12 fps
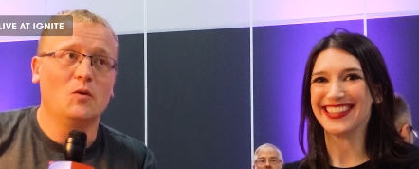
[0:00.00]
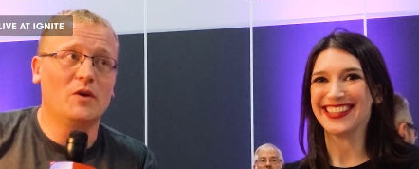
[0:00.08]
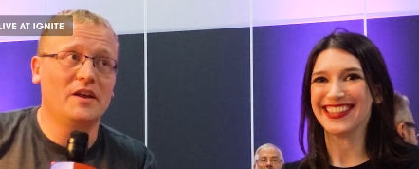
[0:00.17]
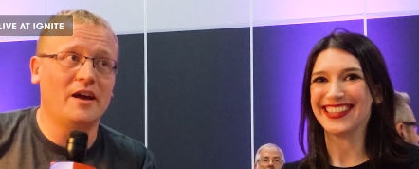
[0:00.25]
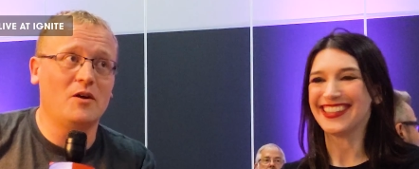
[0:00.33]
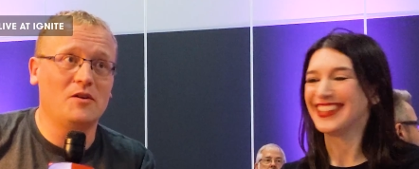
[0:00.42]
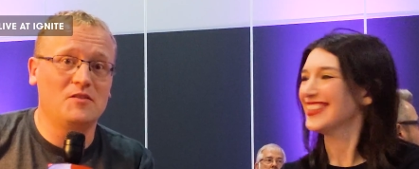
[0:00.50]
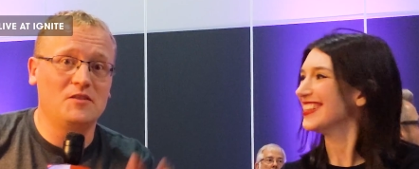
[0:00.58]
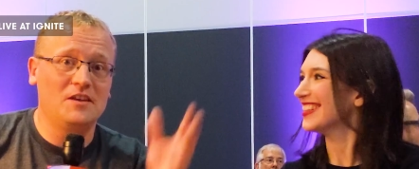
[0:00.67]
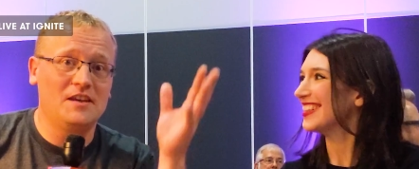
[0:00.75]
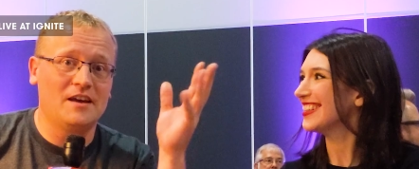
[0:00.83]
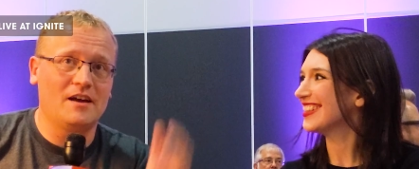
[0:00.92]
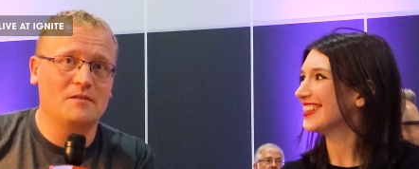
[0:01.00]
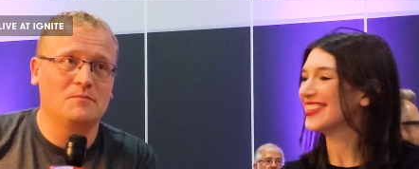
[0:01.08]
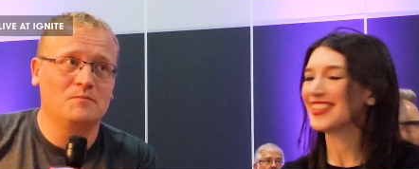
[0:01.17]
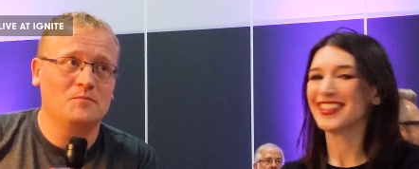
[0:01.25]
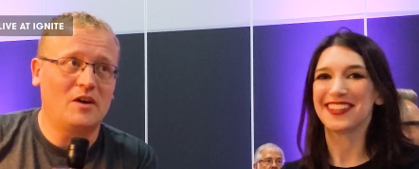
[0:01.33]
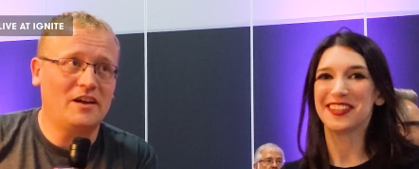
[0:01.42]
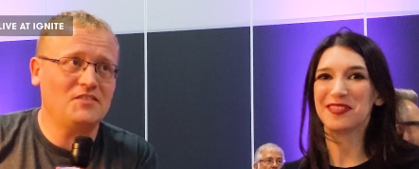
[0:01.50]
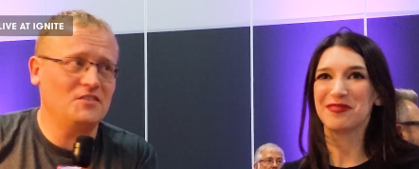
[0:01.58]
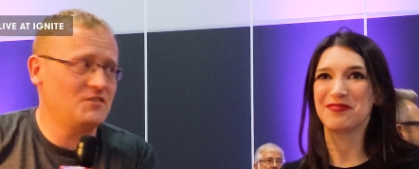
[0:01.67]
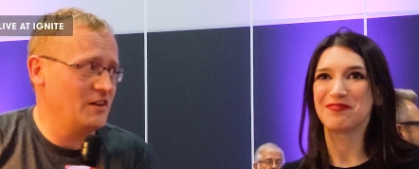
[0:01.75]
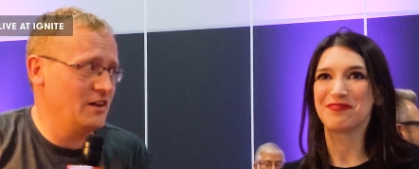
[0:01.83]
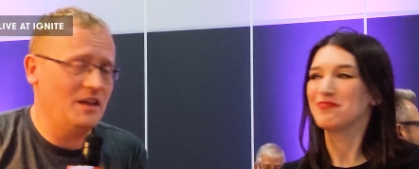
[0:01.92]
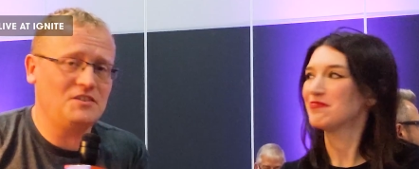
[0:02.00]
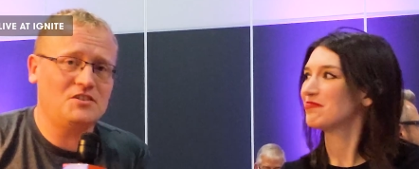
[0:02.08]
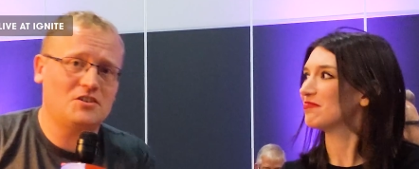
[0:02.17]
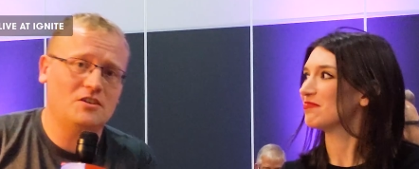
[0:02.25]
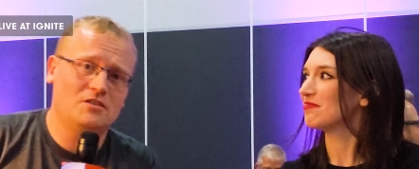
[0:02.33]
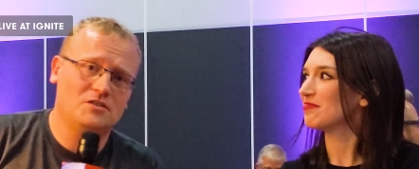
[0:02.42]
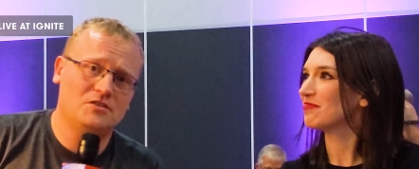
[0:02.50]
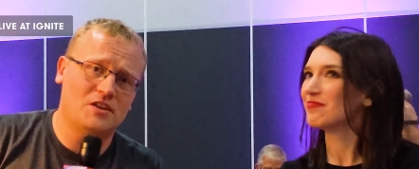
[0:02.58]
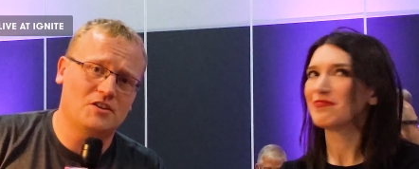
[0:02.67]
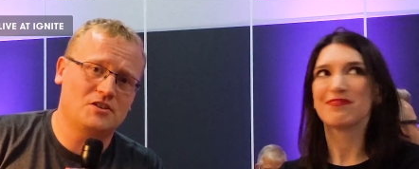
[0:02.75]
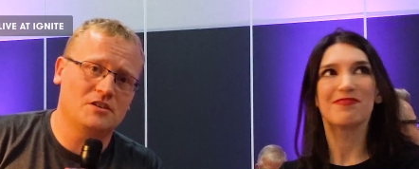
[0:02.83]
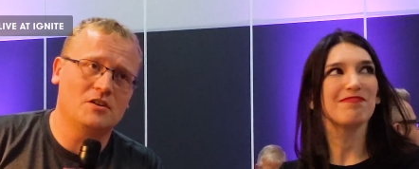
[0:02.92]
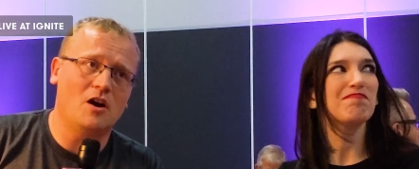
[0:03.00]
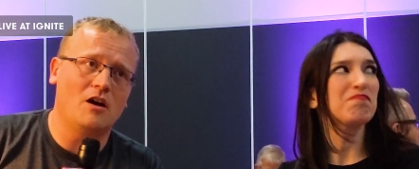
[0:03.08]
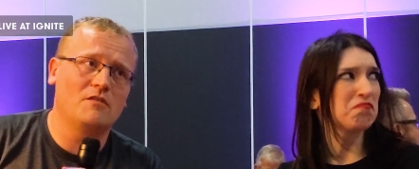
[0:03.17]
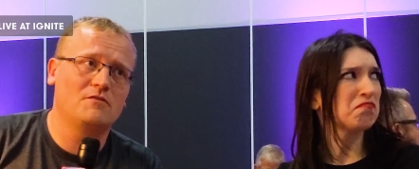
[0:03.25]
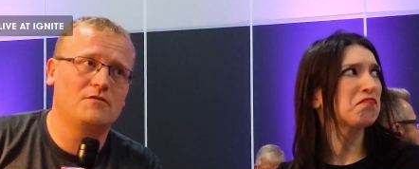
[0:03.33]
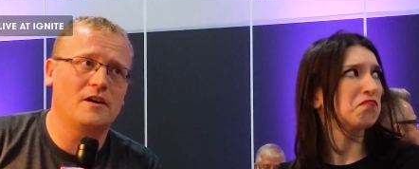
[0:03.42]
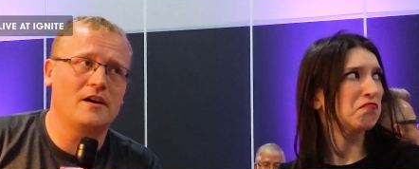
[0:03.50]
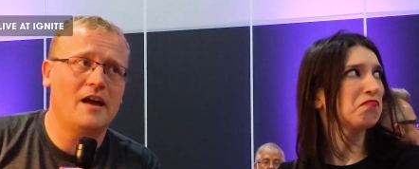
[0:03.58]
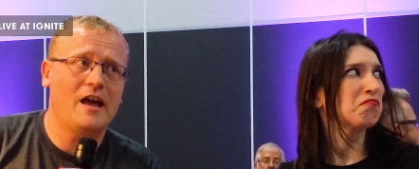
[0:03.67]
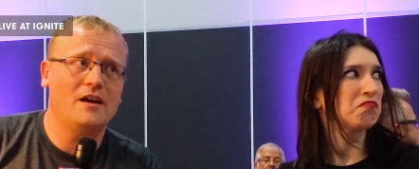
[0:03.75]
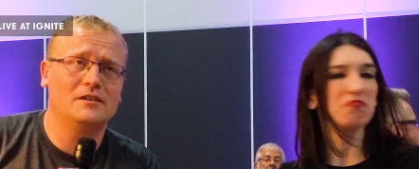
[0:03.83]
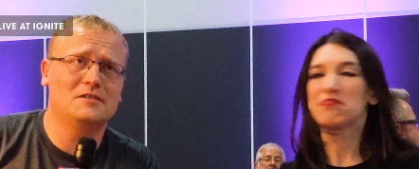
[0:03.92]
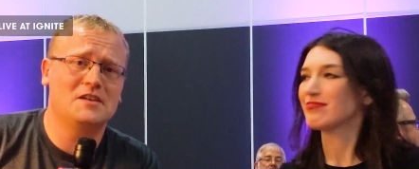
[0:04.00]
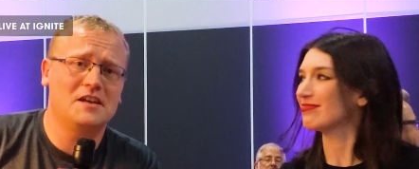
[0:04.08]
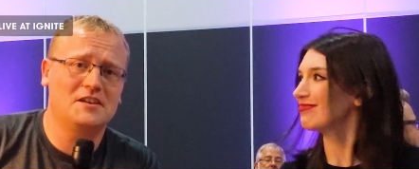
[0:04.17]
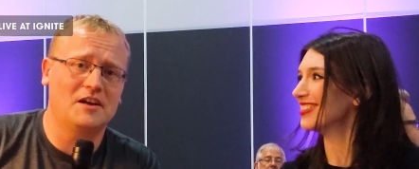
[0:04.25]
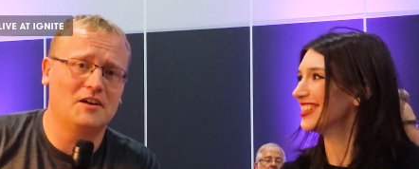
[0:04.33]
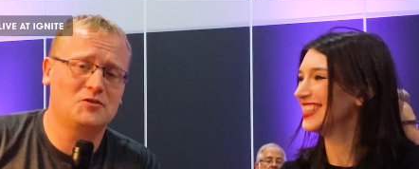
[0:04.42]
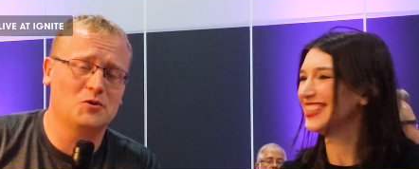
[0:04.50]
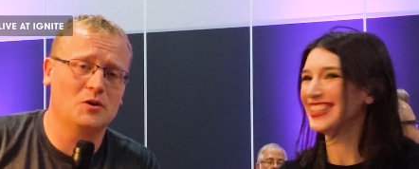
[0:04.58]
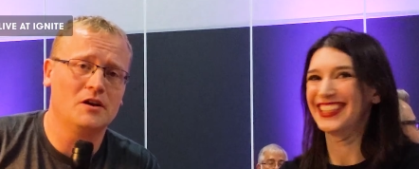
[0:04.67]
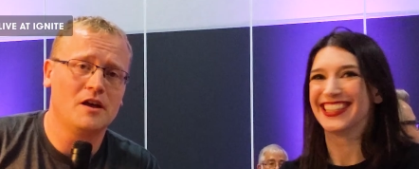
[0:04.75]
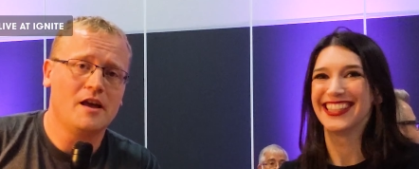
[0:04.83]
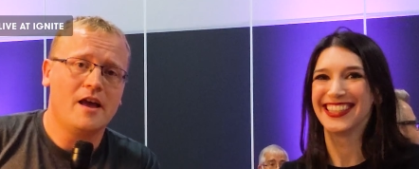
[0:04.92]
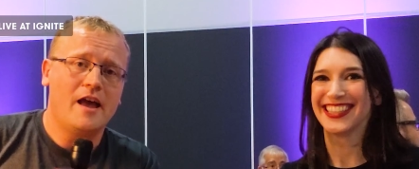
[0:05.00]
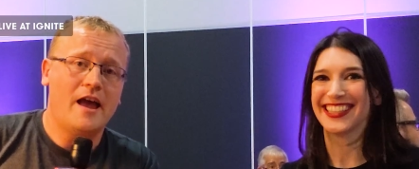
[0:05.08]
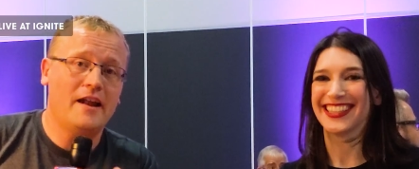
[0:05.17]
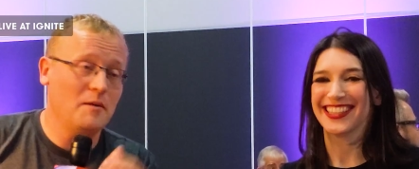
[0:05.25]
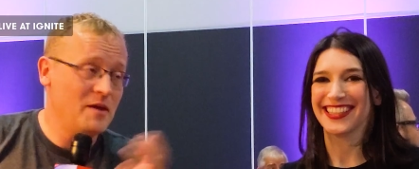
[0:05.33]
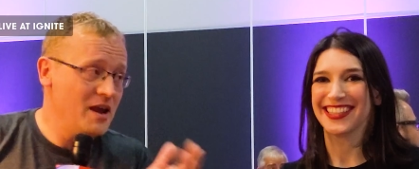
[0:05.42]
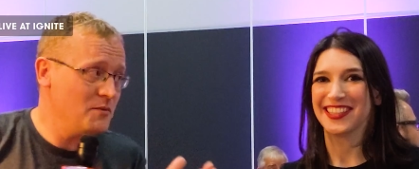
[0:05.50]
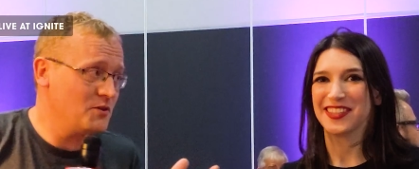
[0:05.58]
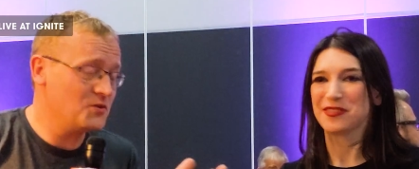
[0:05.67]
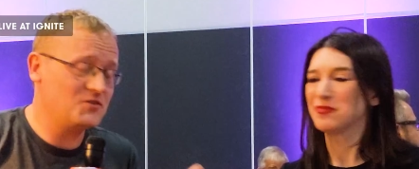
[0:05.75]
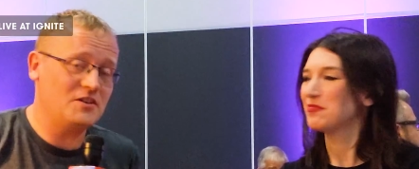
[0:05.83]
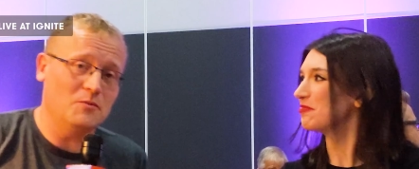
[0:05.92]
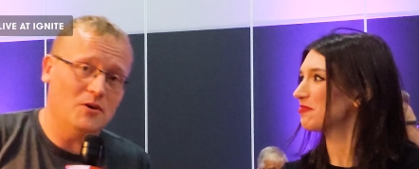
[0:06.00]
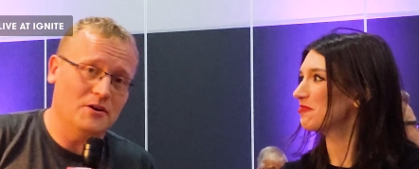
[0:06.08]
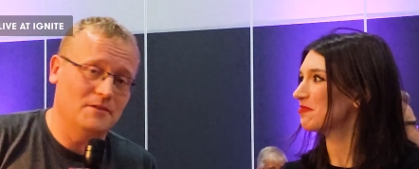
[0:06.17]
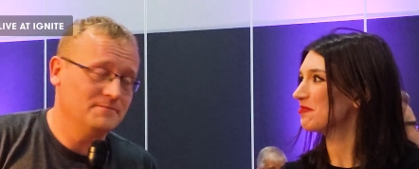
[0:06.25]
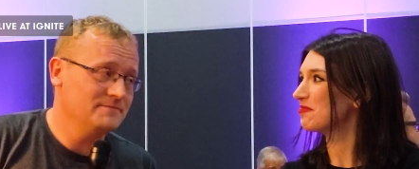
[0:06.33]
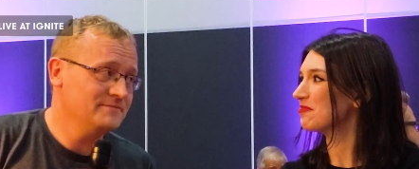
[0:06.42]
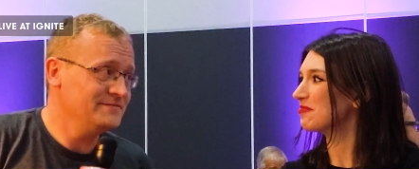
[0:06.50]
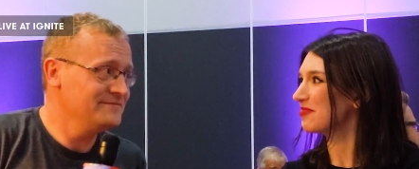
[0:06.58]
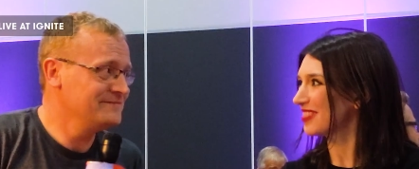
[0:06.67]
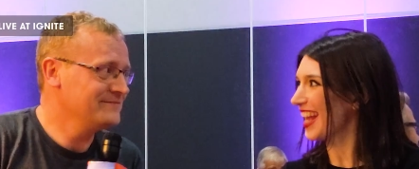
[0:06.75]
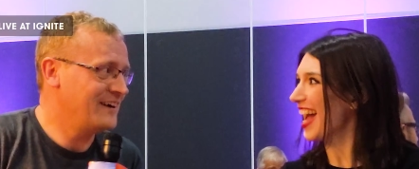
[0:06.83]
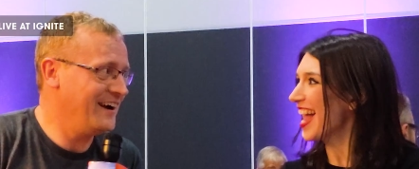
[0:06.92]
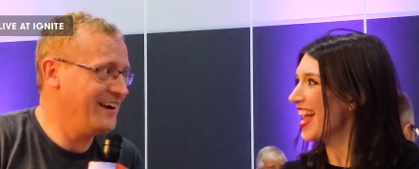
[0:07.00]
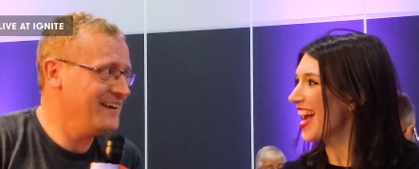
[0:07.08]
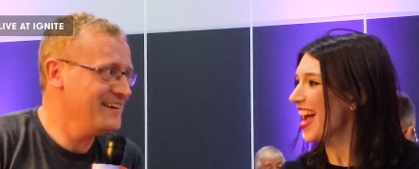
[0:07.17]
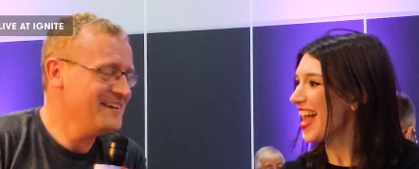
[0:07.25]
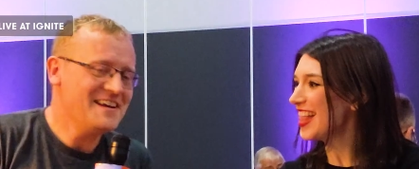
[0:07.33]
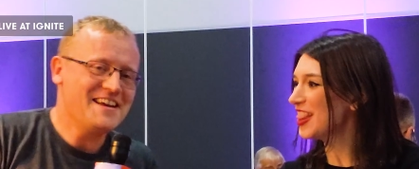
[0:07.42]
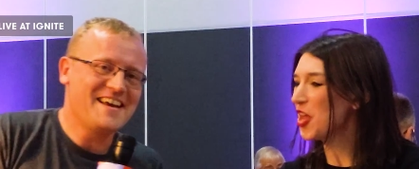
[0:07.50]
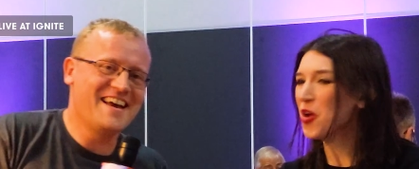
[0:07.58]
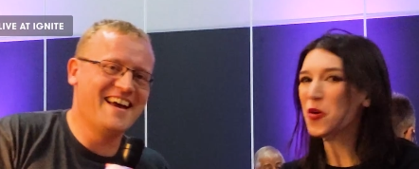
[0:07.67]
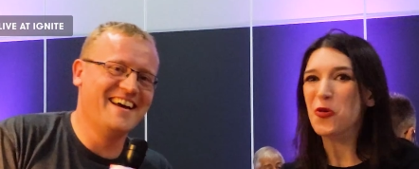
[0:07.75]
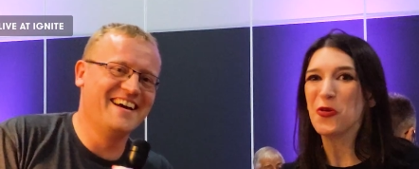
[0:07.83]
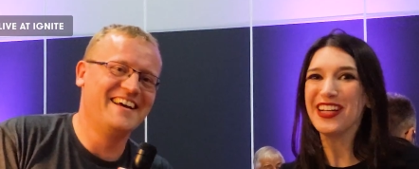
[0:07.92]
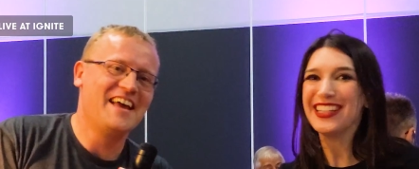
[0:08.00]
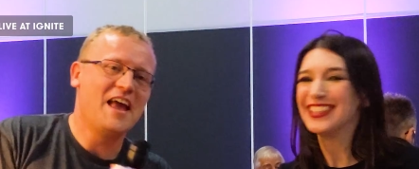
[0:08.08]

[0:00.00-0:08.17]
Speaker 1: We are now in the, uh, I guess it's the lunch session of uh, uh, Ignite Tour, and I'm here with Christina Warren. Hi. Hello.